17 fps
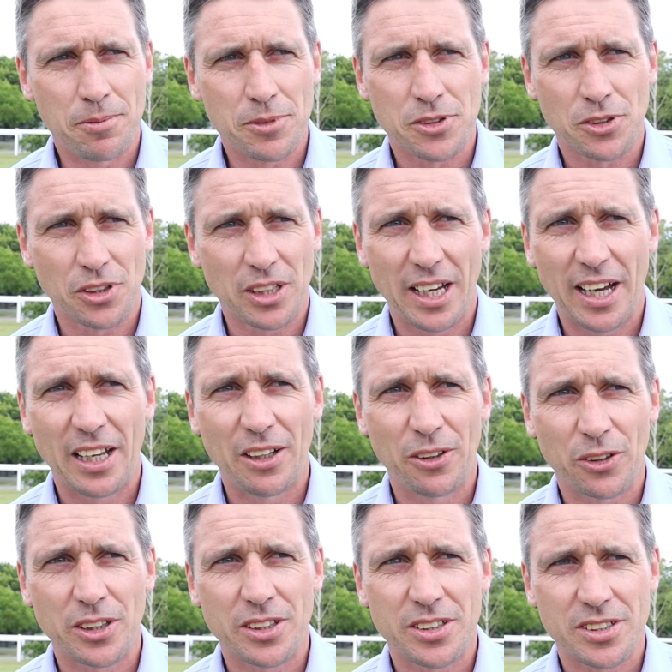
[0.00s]
So yeah,
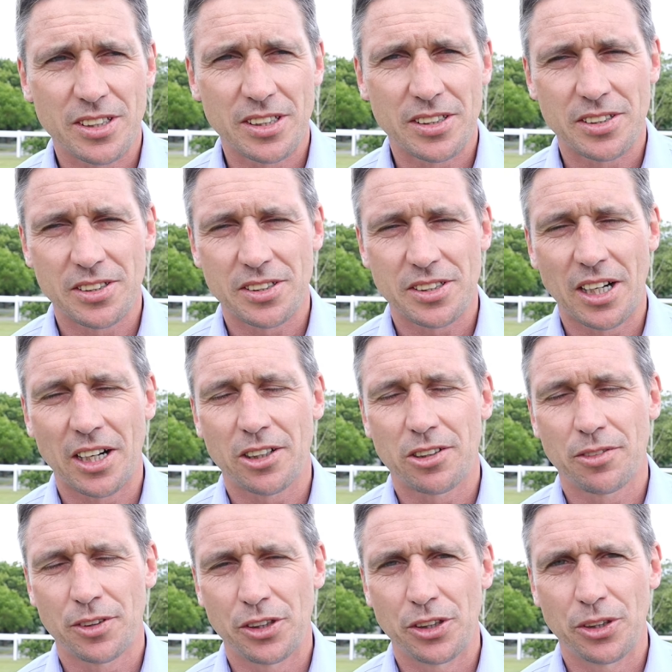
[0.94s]
look, it's the
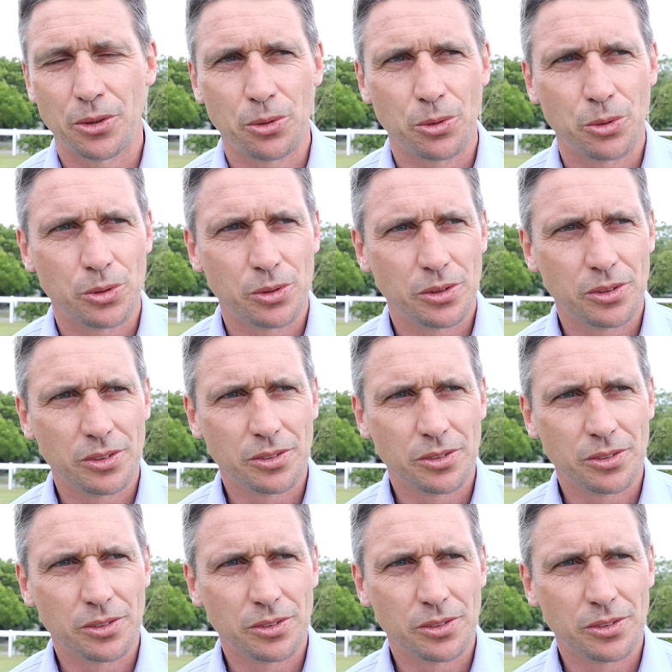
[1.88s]
start of a new